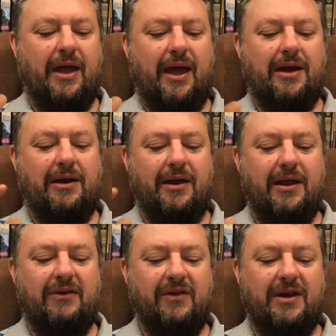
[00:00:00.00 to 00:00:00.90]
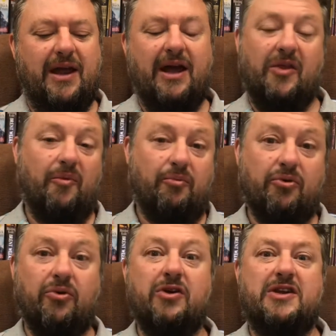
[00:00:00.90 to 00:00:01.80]
And even now the
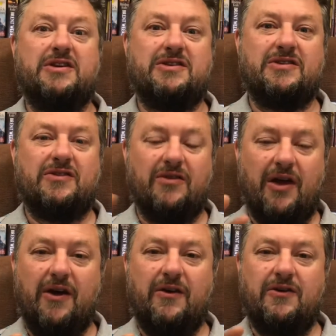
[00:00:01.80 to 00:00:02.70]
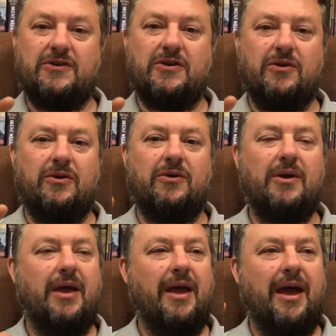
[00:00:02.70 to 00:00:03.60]
priests, those who
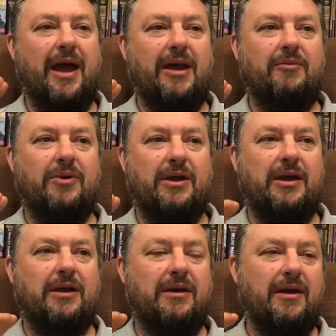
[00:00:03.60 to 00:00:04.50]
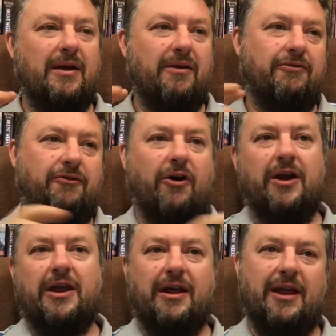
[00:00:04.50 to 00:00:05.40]
had been
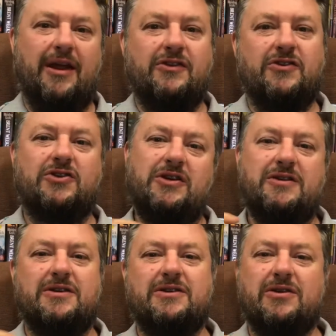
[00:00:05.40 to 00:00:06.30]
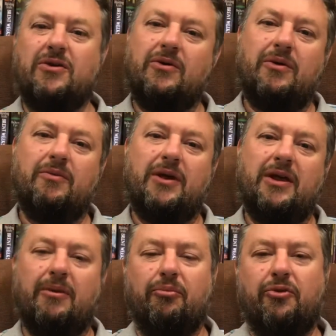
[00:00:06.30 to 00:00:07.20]
fighting against Jesus, who have
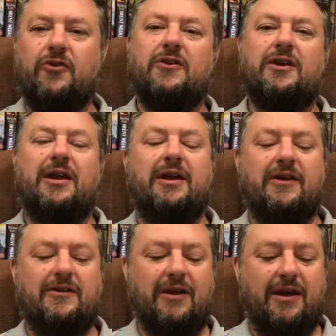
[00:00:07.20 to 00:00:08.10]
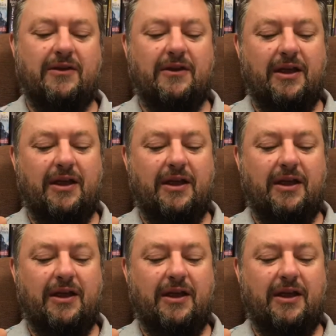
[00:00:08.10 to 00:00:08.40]
been complicit in his death,